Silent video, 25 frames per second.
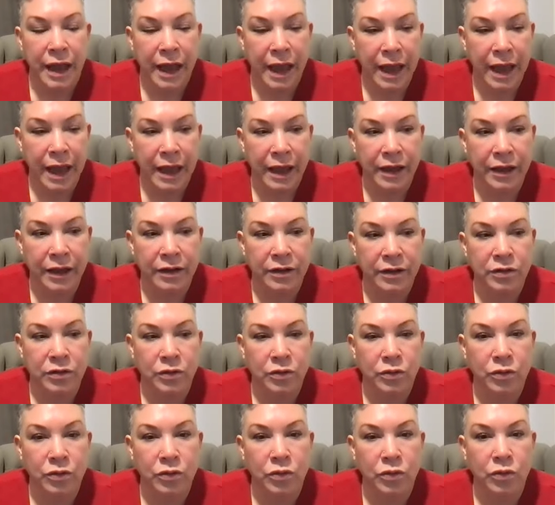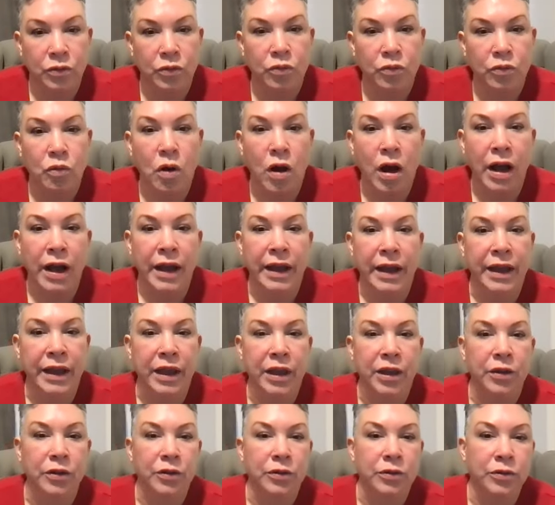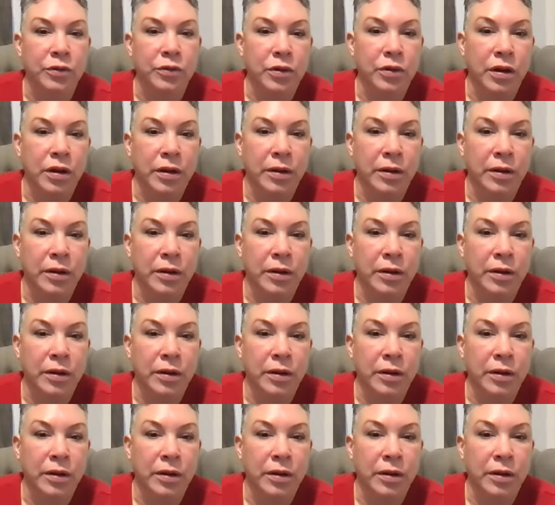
and why you